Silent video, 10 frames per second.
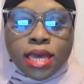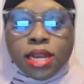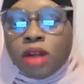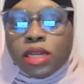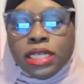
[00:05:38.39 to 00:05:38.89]

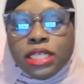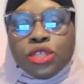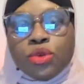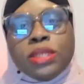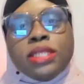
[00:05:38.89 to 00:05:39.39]
and all of
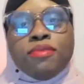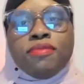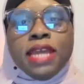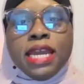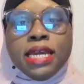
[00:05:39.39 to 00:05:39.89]
these sorts
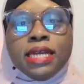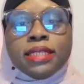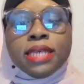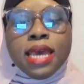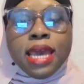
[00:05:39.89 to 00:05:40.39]
of
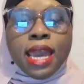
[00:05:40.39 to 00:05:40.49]
things.